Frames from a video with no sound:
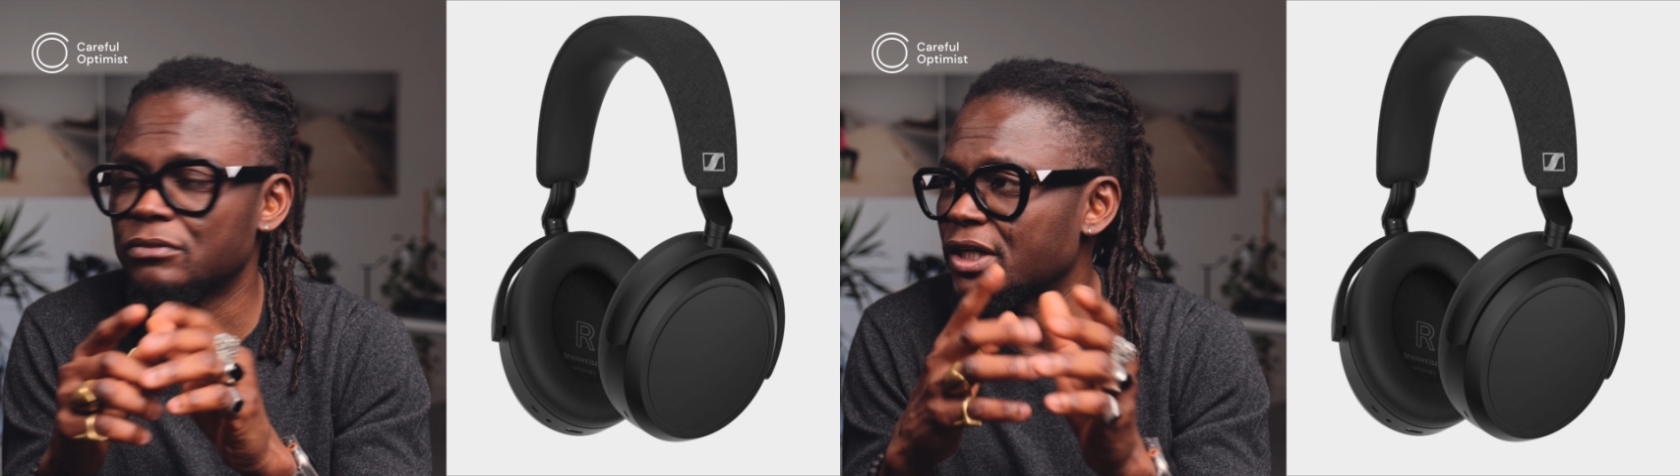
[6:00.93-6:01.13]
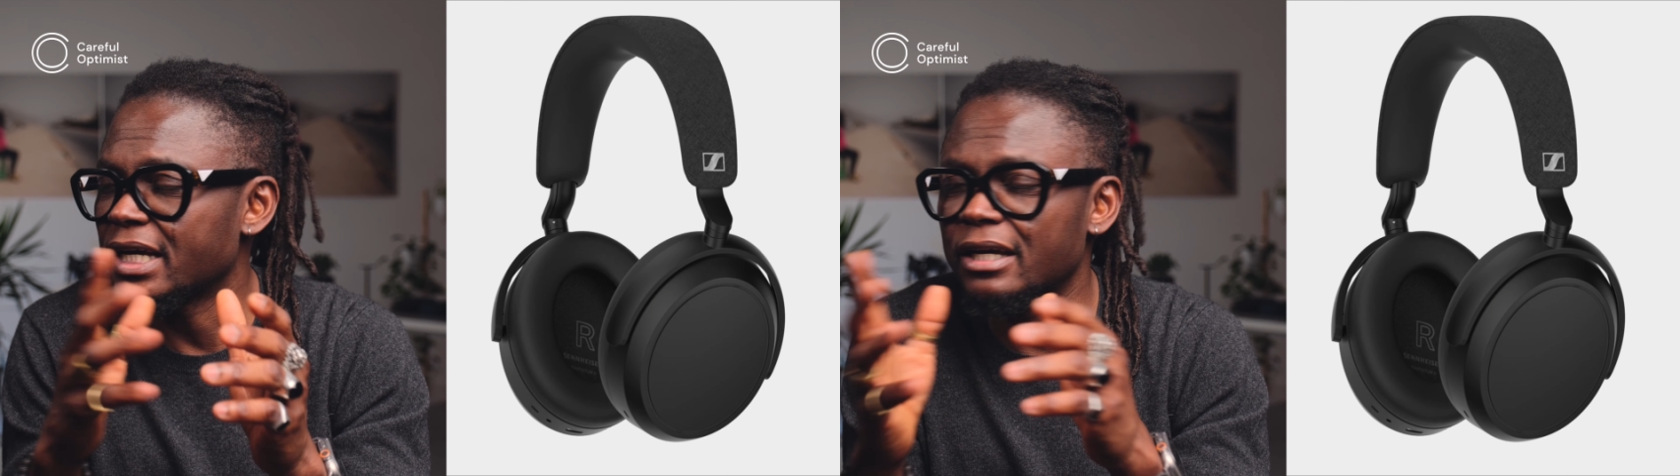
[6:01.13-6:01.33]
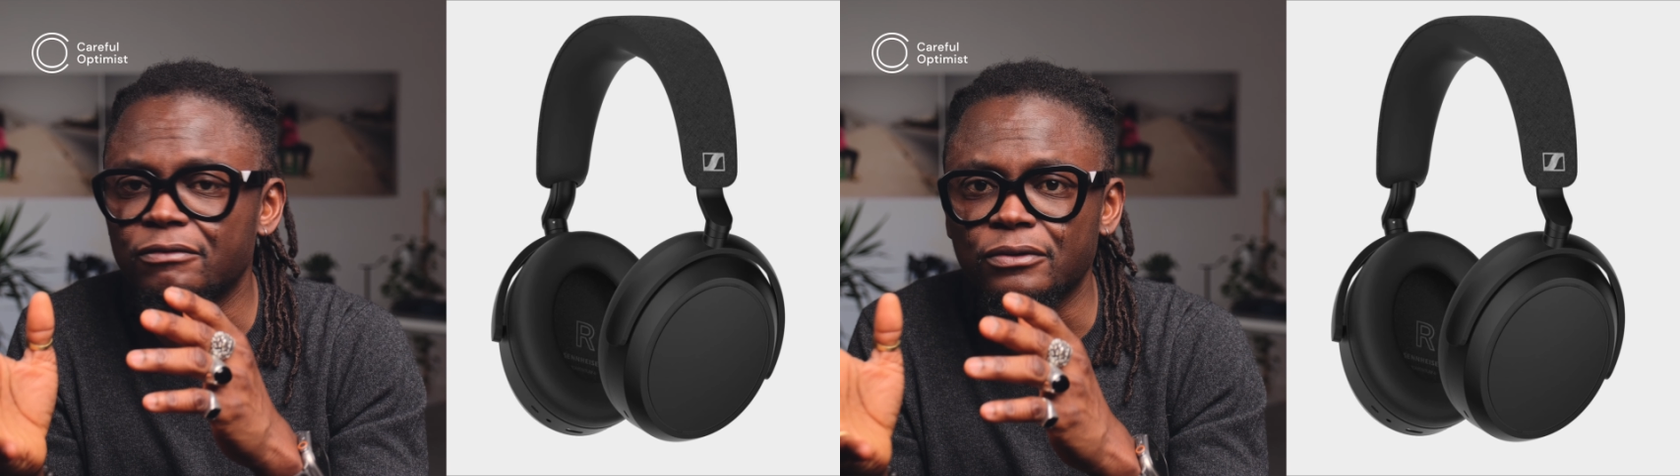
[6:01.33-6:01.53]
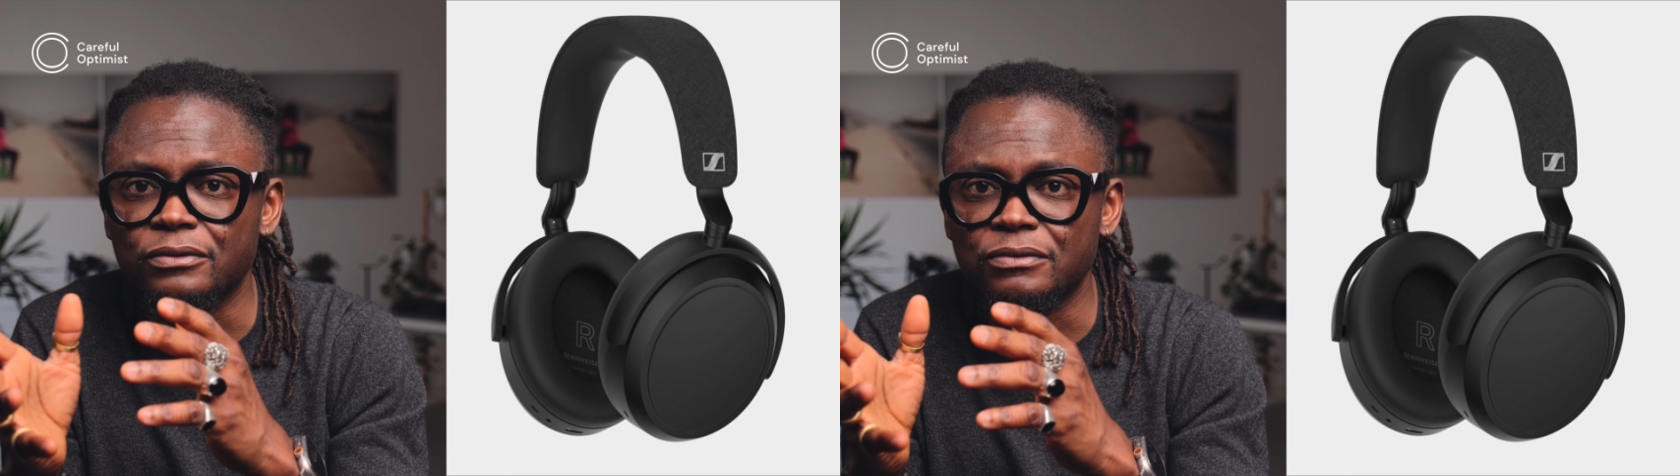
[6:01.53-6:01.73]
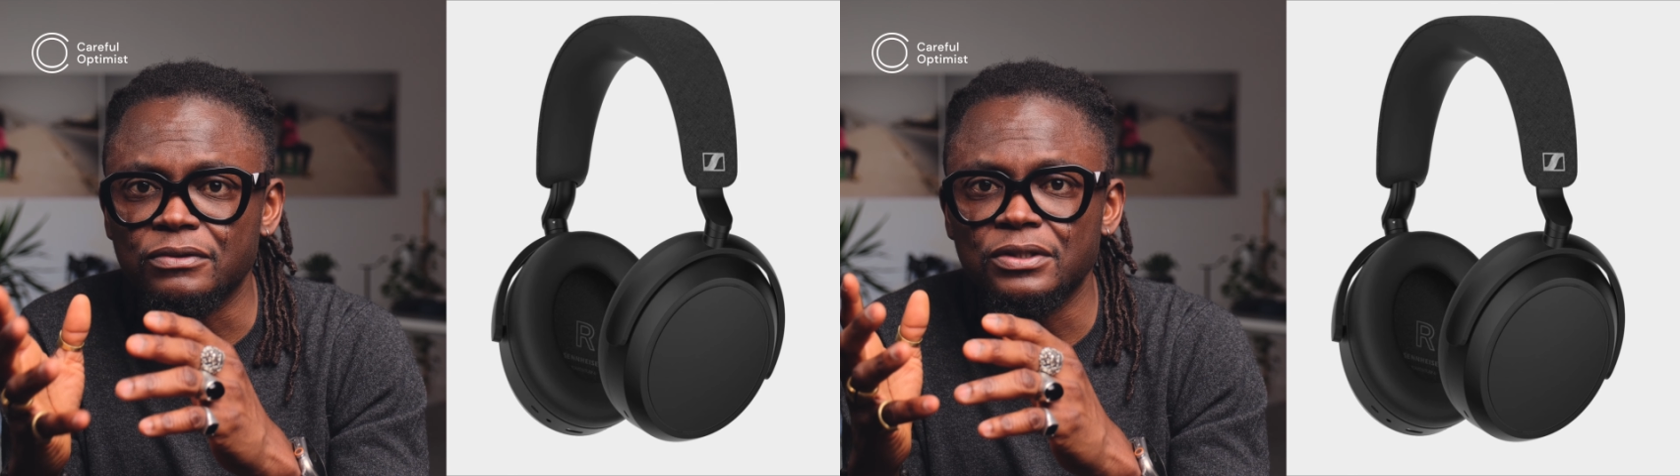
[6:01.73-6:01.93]
other
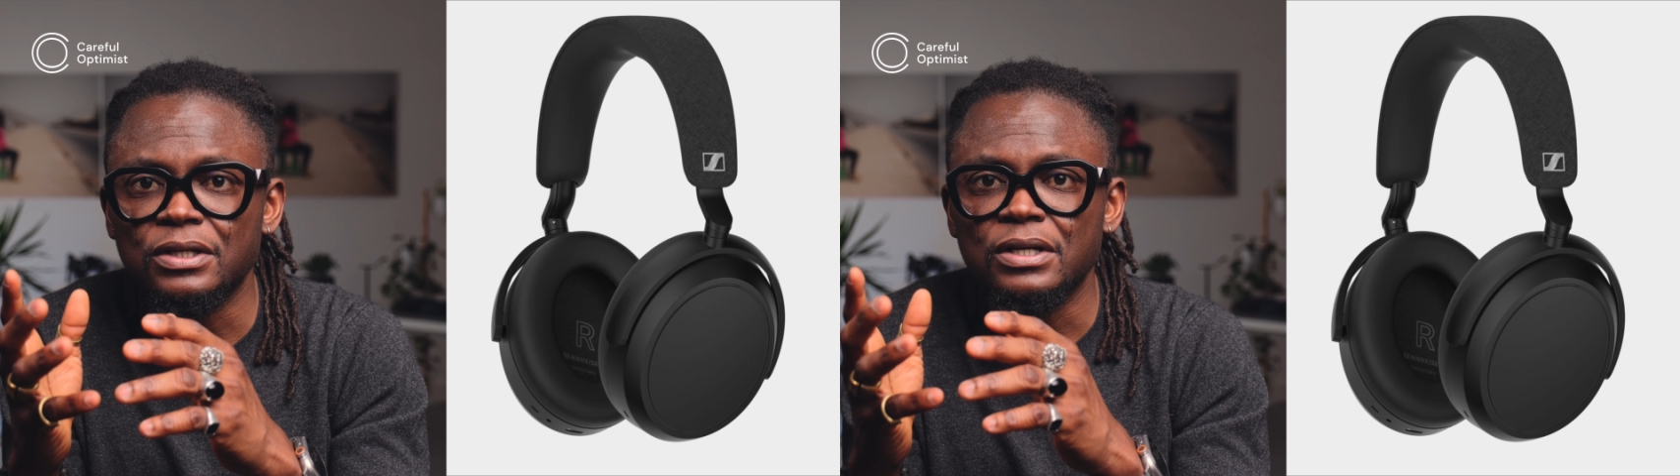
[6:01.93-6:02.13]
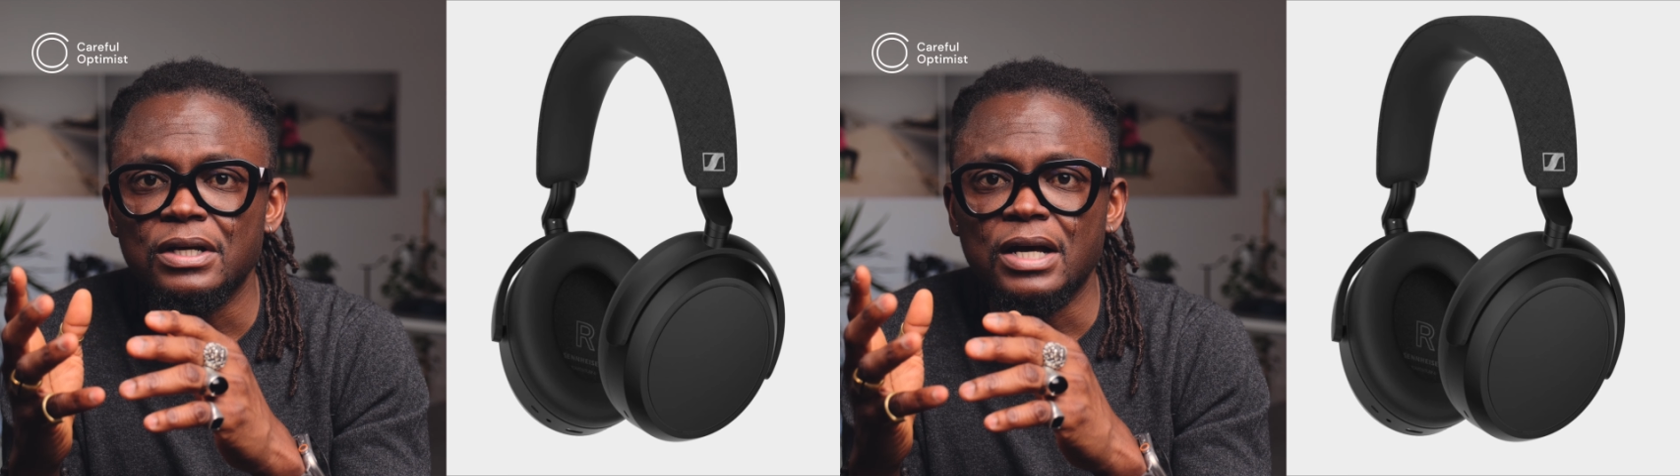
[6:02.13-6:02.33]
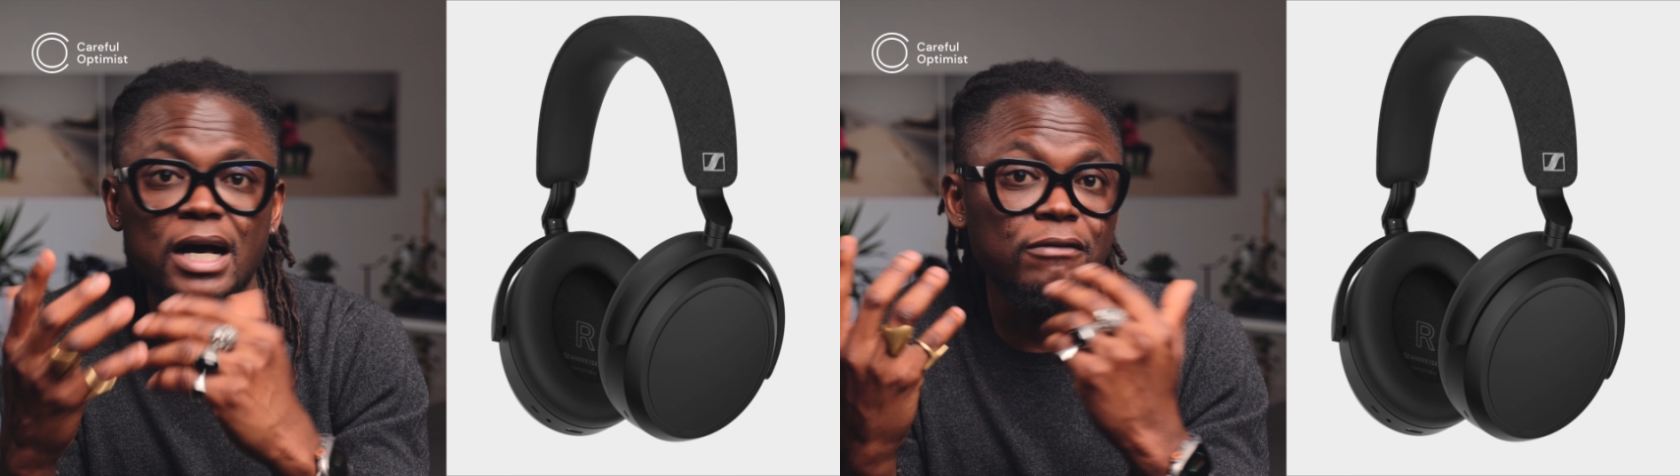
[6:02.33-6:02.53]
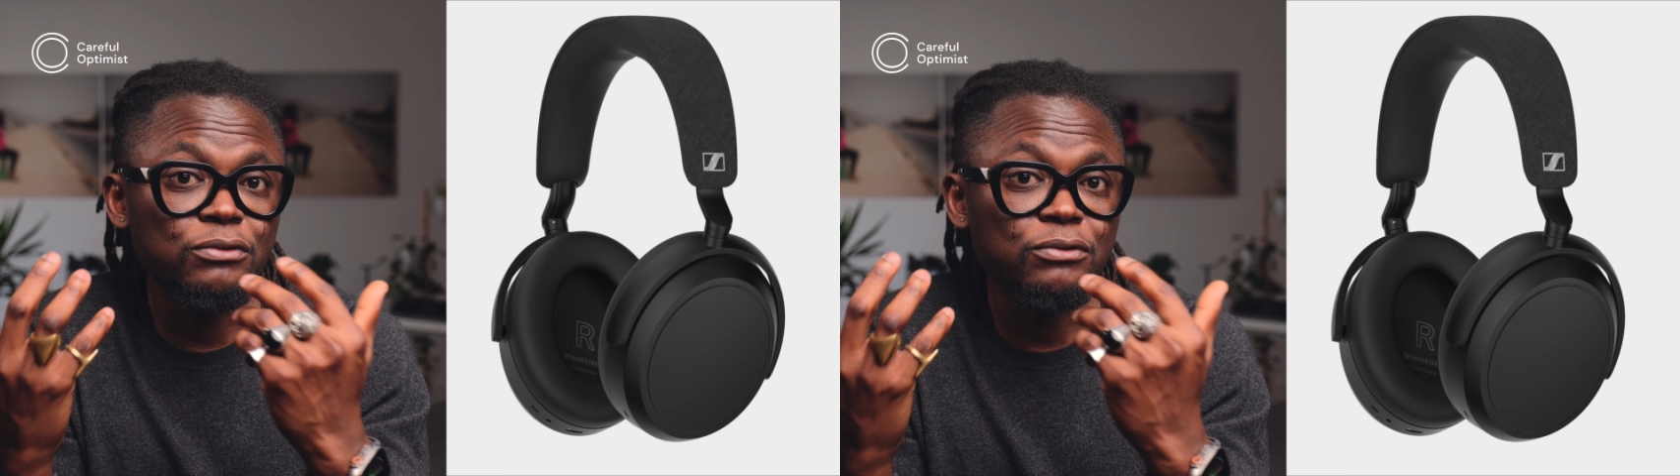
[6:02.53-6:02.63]
headphones I have